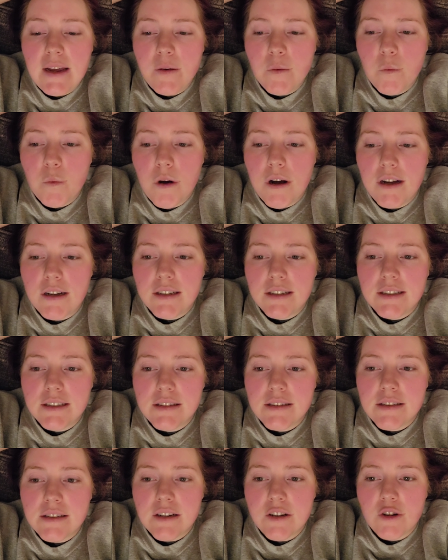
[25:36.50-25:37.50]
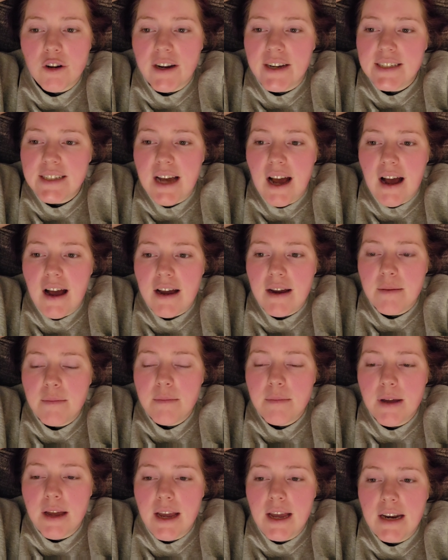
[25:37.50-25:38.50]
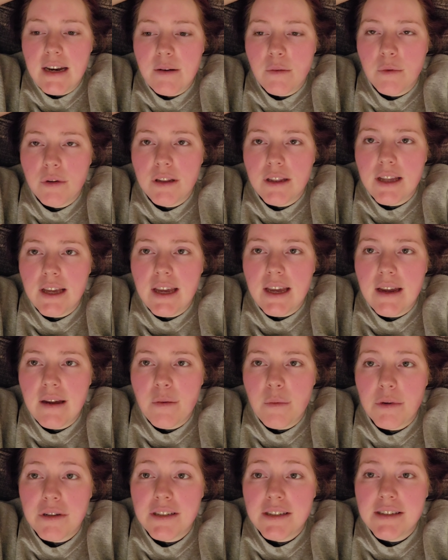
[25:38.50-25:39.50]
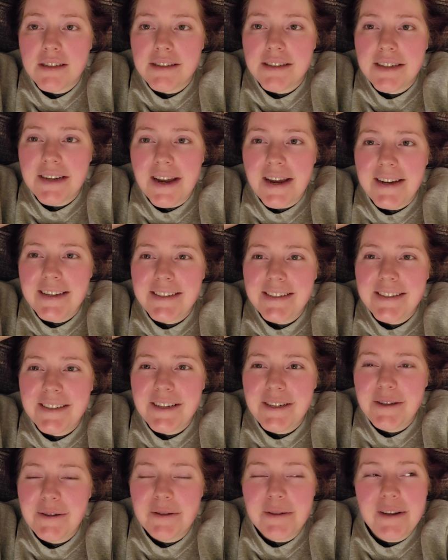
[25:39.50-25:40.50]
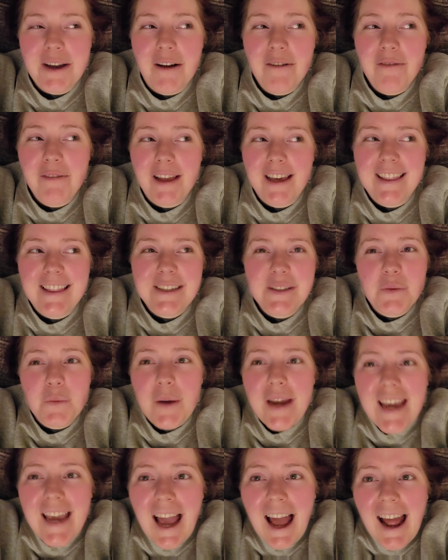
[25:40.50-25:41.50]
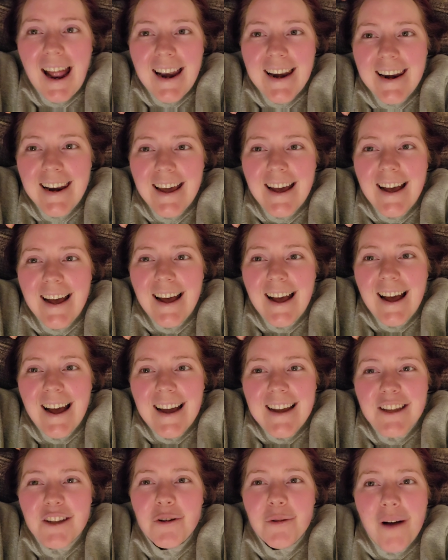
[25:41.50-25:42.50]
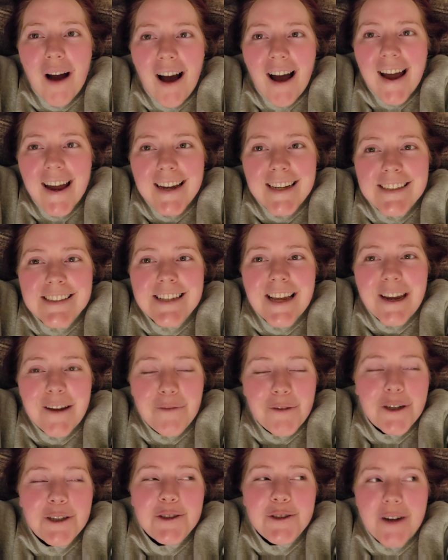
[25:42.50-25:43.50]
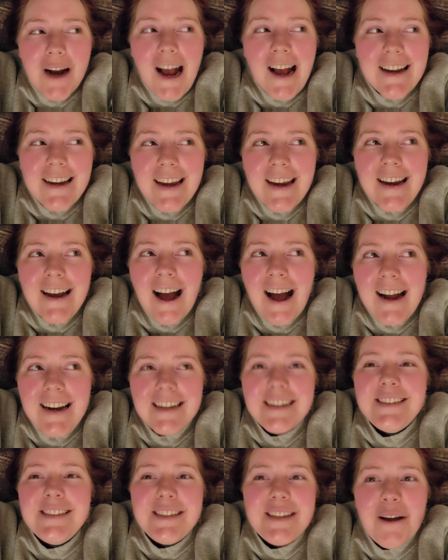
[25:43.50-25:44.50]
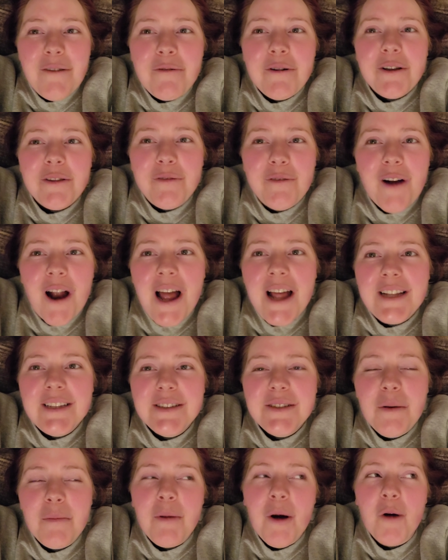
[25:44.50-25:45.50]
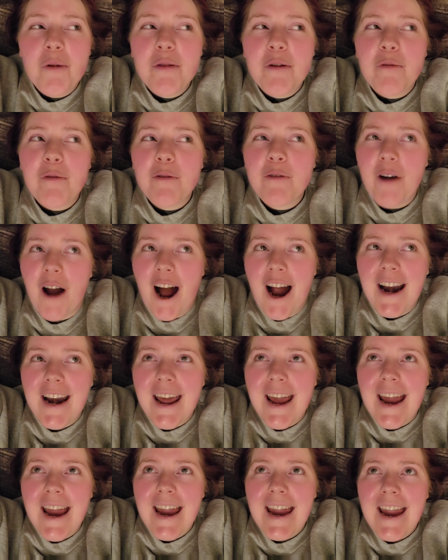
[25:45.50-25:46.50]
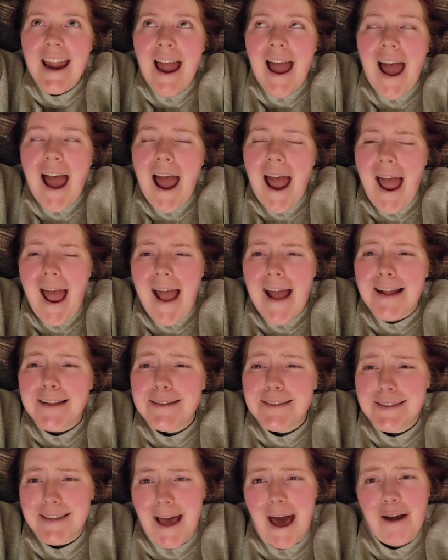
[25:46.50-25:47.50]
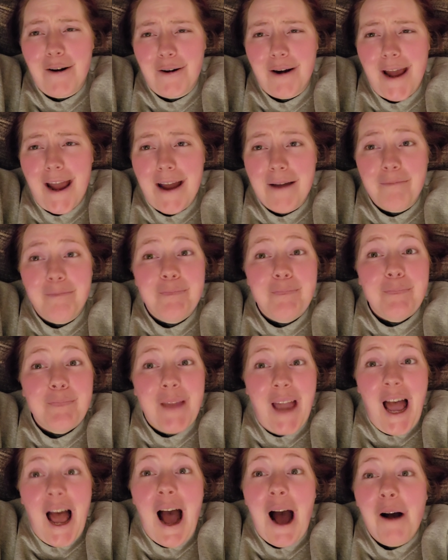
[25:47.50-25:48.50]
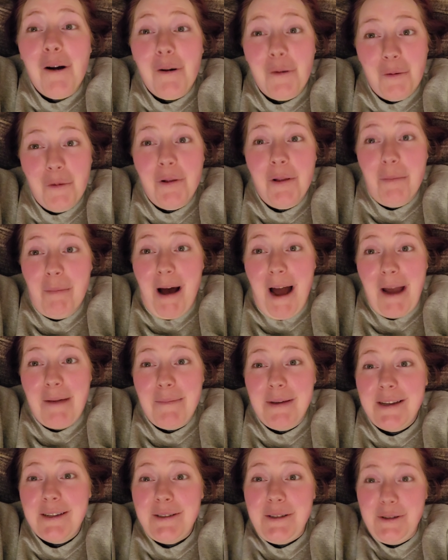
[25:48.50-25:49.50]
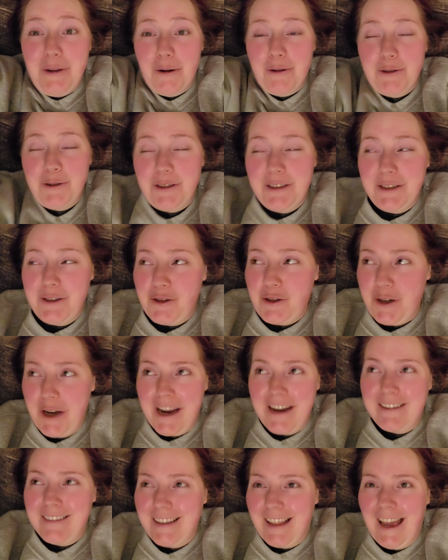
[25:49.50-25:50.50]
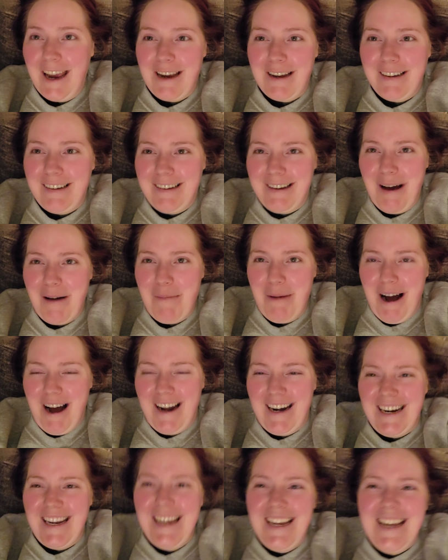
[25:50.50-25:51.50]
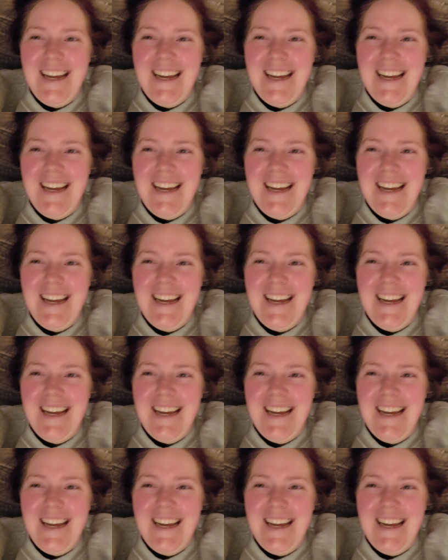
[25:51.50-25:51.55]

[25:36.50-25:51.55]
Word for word: it was a great time and it really was nice to do stuff like this weekend. You guys, if you're tracking, I did stuff with friends both Friday and Saturday. How cool am I being social and shit? Like, come on.